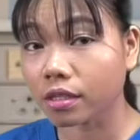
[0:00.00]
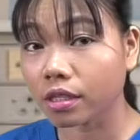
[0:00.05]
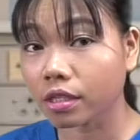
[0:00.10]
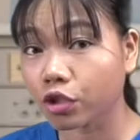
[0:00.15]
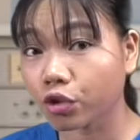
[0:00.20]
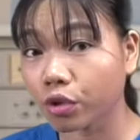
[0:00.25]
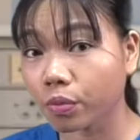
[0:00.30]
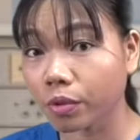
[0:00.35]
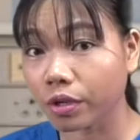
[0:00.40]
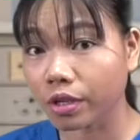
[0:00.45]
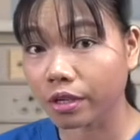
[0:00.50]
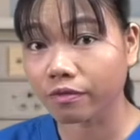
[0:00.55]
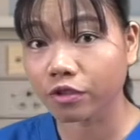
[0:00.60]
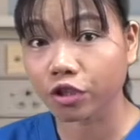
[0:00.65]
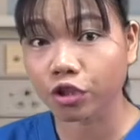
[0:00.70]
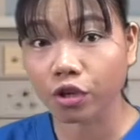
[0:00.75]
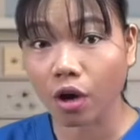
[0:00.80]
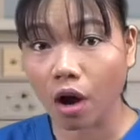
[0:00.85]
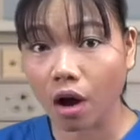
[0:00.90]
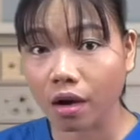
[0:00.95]
distributive
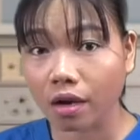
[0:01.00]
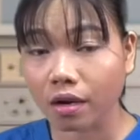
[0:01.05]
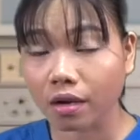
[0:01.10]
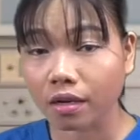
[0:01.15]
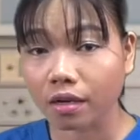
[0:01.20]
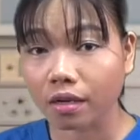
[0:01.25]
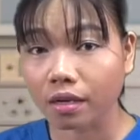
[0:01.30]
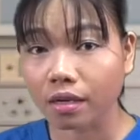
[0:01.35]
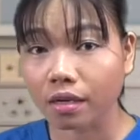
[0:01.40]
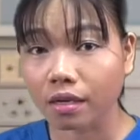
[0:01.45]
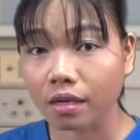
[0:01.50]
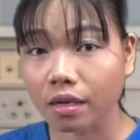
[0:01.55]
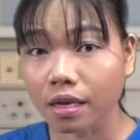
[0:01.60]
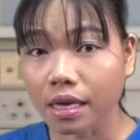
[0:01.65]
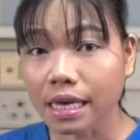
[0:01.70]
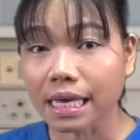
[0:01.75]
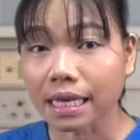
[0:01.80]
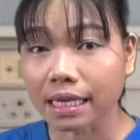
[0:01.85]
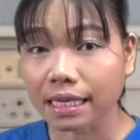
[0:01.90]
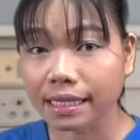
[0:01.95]
shock.
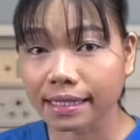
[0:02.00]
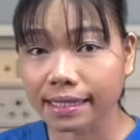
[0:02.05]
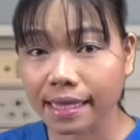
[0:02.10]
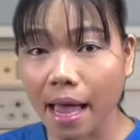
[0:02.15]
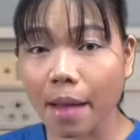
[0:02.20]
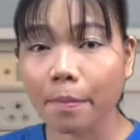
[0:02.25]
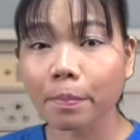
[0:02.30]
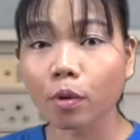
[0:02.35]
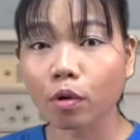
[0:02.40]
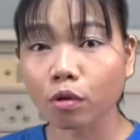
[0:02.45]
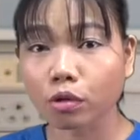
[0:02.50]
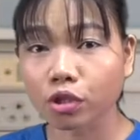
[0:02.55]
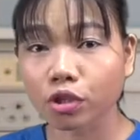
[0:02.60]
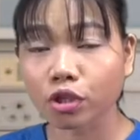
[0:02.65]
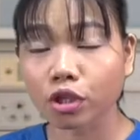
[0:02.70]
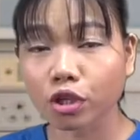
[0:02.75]
Examples